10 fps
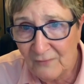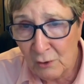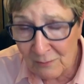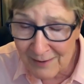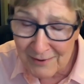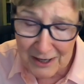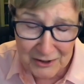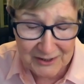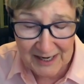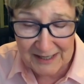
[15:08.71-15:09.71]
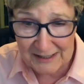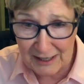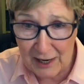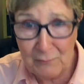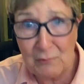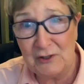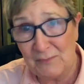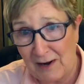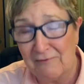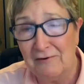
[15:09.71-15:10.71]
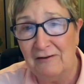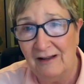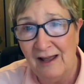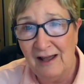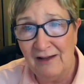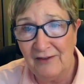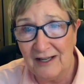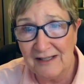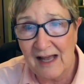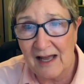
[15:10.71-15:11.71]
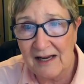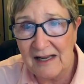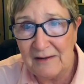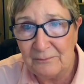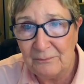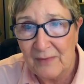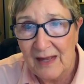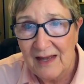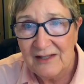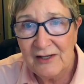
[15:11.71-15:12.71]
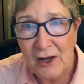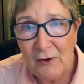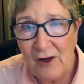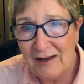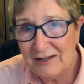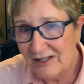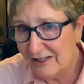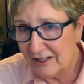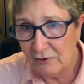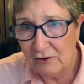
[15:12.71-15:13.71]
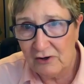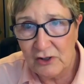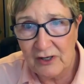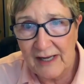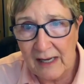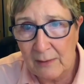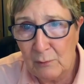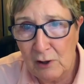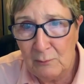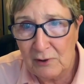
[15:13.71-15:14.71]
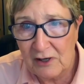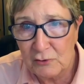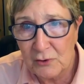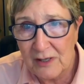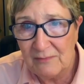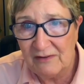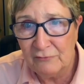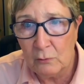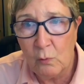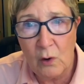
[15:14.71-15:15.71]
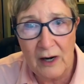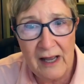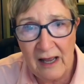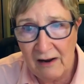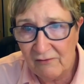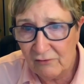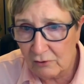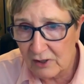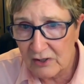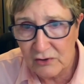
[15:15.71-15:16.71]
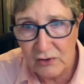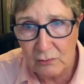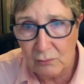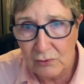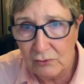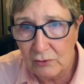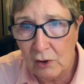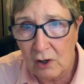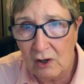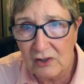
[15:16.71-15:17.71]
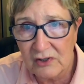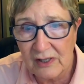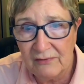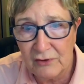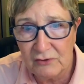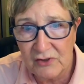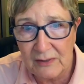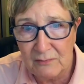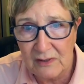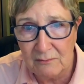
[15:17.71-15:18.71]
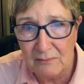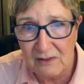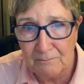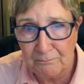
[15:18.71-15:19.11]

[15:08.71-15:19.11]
Or maybe I should say it's an upward spiral of anxiety. So I just encourage you to get appropriate treatment for whatever is the root cause of your symptoms.